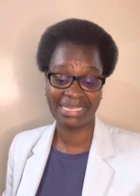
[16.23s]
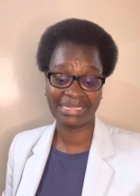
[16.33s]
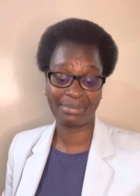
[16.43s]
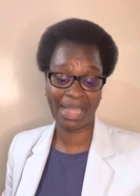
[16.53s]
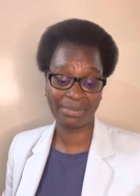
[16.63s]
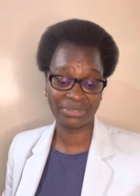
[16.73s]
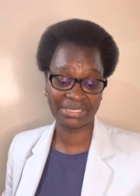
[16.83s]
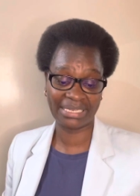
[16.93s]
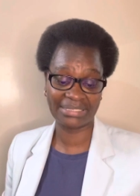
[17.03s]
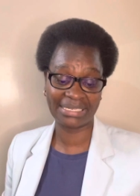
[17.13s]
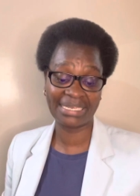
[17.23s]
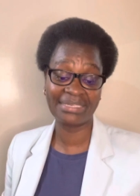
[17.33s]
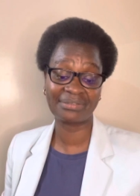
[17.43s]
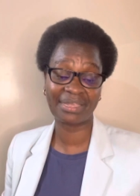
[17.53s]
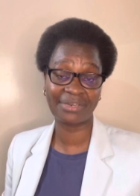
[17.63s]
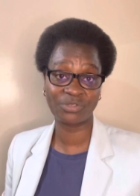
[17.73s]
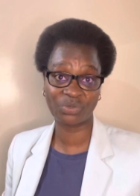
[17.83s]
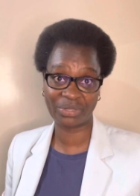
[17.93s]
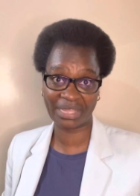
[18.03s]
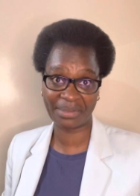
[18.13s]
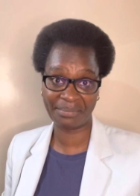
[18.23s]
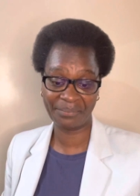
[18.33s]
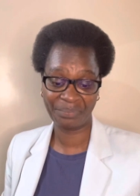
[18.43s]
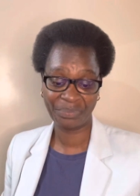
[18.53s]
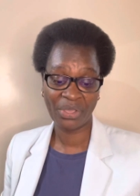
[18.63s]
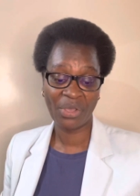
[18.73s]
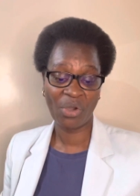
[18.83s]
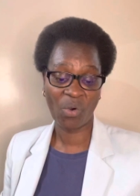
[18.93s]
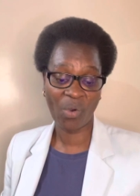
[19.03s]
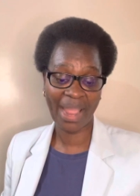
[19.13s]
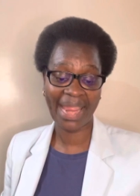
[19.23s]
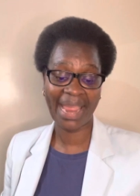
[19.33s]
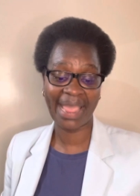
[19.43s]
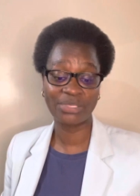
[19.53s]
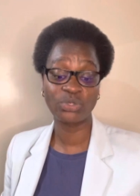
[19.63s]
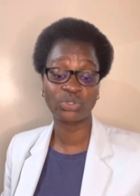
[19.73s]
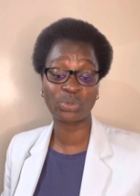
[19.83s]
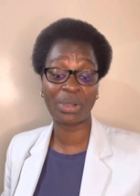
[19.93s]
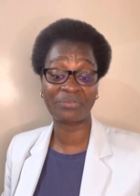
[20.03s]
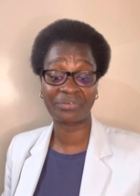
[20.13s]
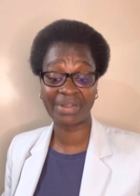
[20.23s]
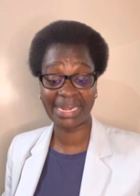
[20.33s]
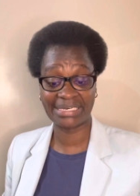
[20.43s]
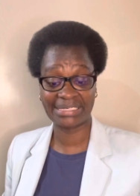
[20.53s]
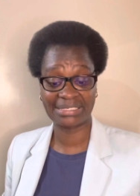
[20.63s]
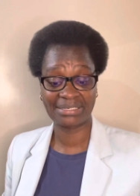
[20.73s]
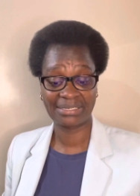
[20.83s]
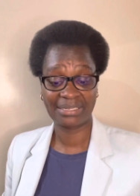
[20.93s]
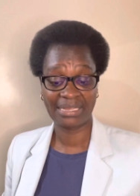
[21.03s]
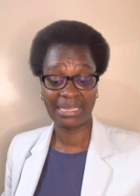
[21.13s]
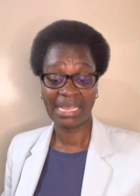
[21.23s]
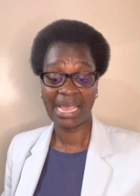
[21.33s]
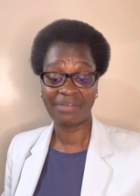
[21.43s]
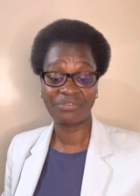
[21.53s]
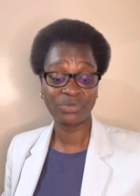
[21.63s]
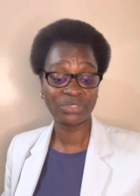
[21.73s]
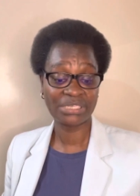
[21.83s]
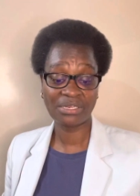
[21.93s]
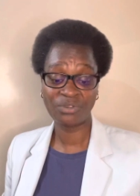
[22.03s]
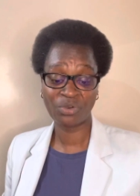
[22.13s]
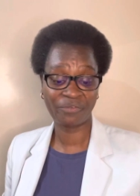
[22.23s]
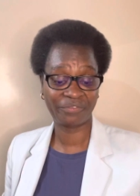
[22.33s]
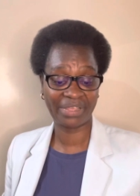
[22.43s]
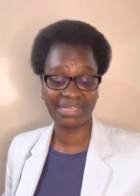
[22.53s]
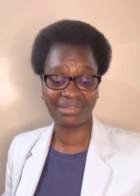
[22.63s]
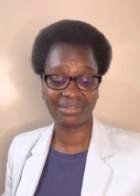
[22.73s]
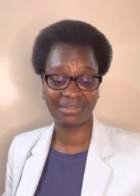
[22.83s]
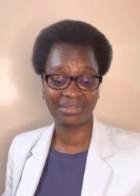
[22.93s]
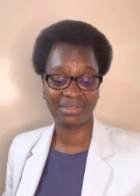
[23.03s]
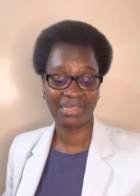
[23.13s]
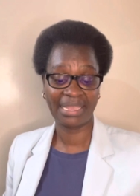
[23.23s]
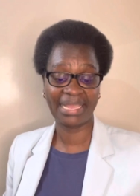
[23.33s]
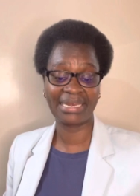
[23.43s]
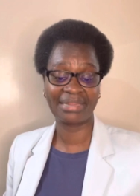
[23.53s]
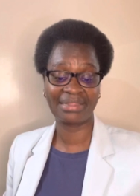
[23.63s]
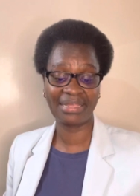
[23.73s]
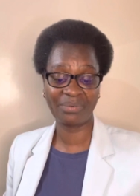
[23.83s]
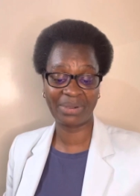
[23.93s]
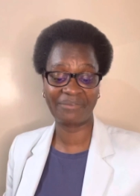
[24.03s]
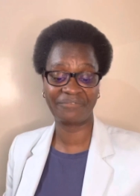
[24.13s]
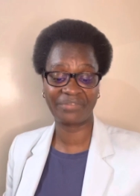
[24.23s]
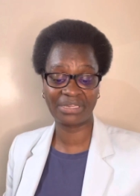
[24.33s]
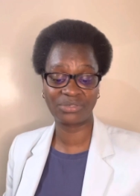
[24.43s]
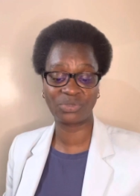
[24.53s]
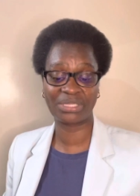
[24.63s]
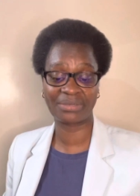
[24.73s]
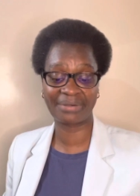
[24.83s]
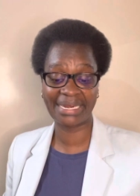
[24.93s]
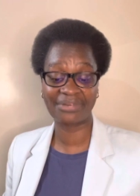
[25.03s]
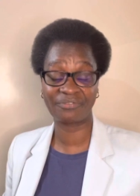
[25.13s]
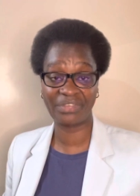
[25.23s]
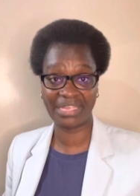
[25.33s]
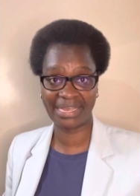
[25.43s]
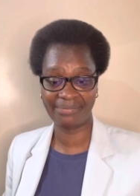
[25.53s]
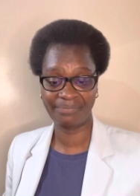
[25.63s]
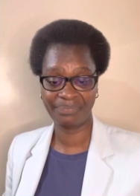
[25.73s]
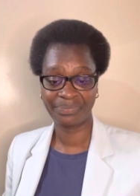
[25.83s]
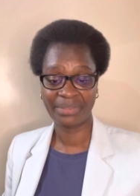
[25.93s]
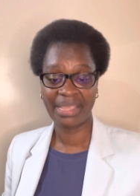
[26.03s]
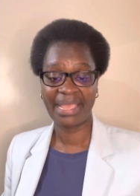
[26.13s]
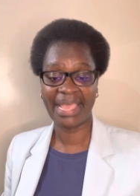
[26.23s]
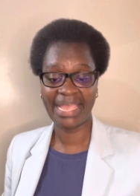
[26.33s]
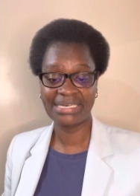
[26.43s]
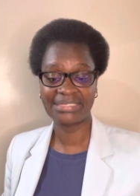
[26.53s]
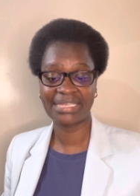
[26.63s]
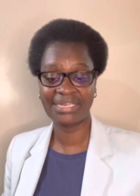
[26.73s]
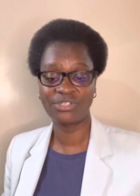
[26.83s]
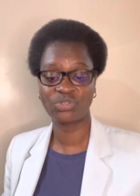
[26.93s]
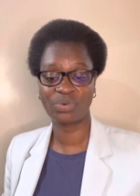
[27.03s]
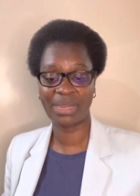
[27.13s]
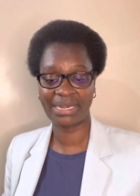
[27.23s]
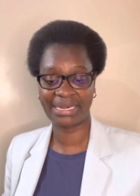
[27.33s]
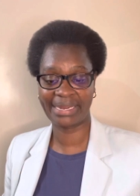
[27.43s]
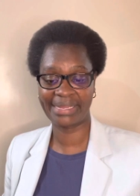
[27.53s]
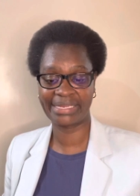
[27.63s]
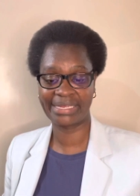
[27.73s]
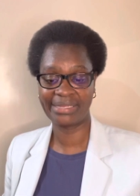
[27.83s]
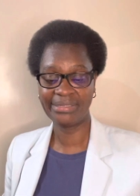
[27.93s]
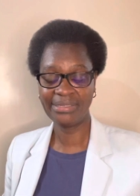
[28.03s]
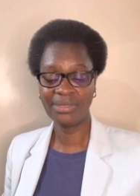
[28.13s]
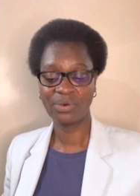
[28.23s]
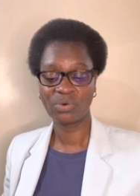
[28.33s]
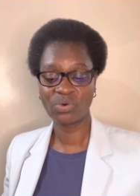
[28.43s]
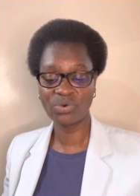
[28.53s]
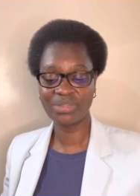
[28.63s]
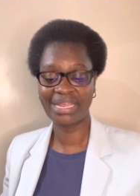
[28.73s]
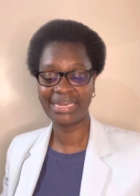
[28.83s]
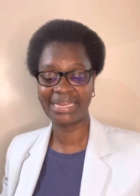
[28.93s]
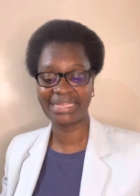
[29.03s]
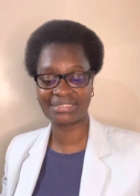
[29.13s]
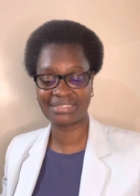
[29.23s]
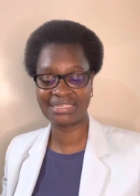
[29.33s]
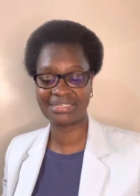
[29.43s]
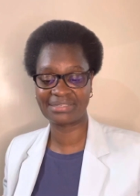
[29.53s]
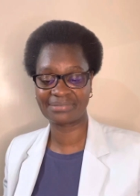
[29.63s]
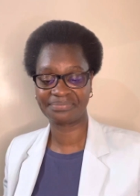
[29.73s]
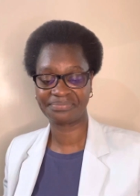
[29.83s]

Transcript: The Bible says, He said to them, Why are you so afraid? Have you still no faith? And they were filled with great fear and said to one another, Who then is this?